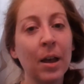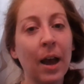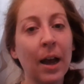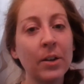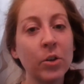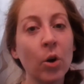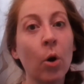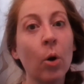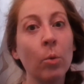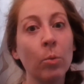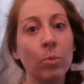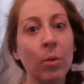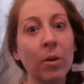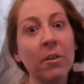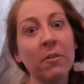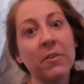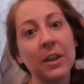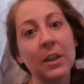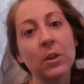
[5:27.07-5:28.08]
I don't
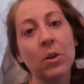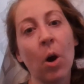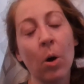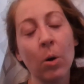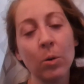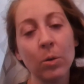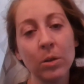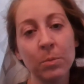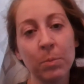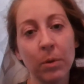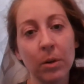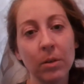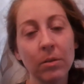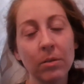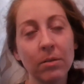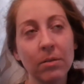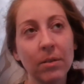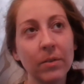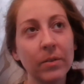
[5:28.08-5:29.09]
want to feel cold, but
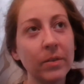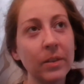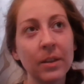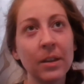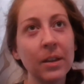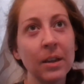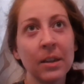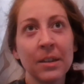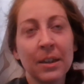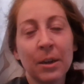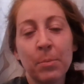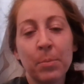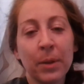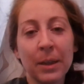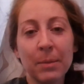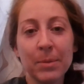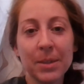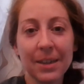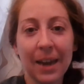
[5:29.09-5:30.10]
it's a
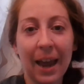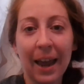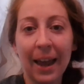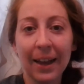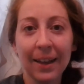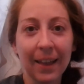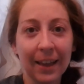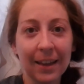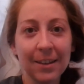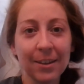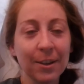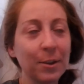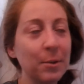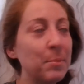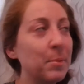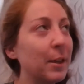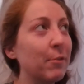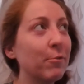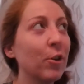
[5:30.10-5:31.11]
complete mistake. Like it's a
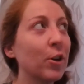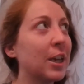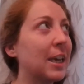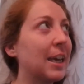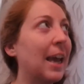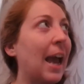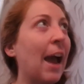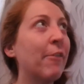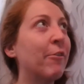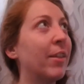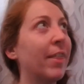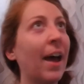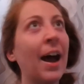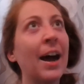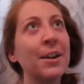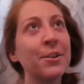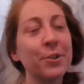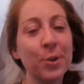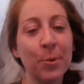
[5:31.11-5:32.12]
complete rookie error that
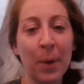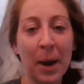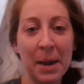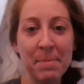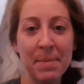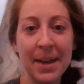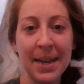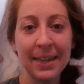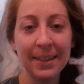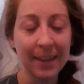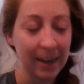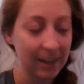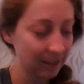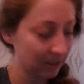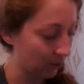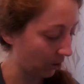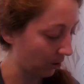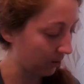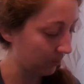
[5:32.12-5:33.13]
I don't know why I made it.
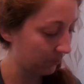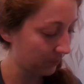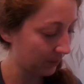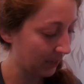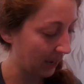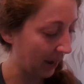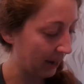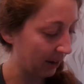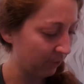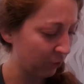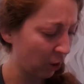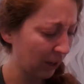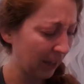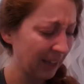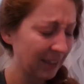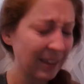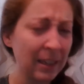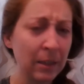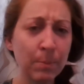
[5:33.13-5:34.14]
So yeah, and I've got
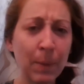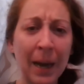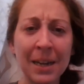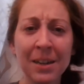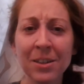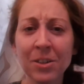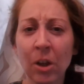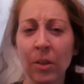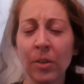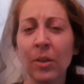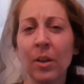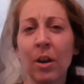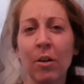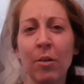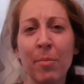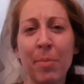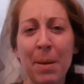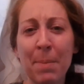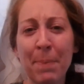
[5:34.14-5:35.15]
like these pants on that
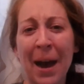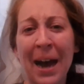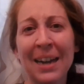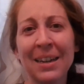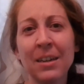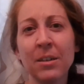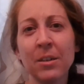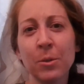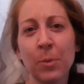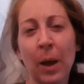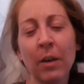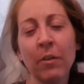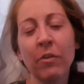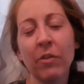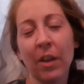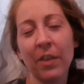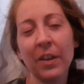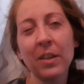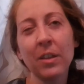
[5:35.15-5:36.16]
are a bit padded as well.
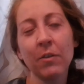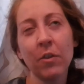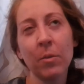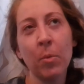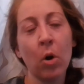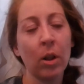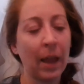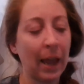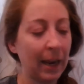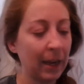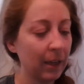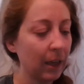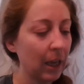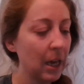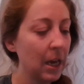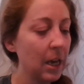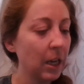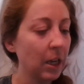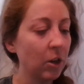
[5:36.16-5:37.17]
For I think they're for more like
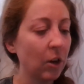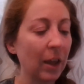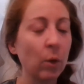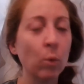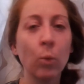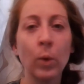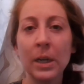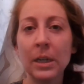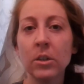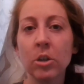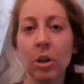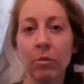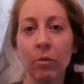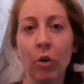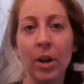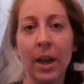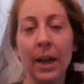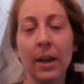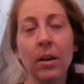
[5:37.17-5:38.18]
like winter
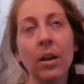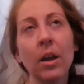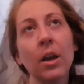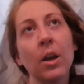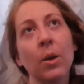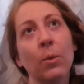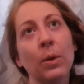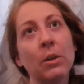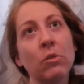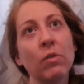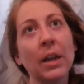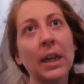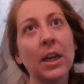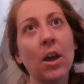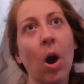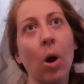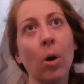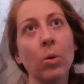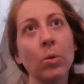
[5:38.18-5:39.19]
running when it's really
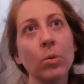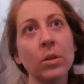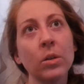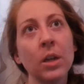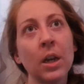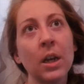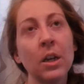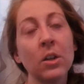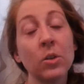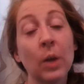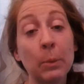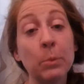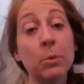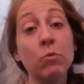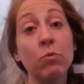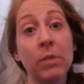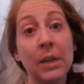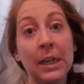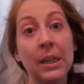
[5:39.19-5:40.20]
cold. So I
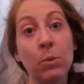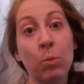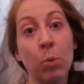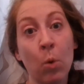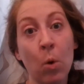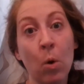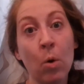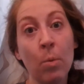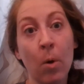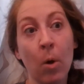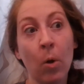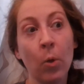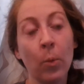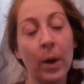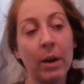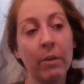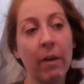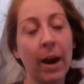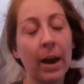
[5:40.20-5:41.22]
was really warm all the
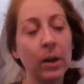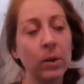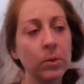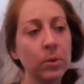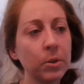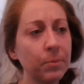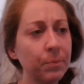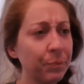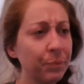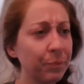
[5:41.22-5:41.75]
way around.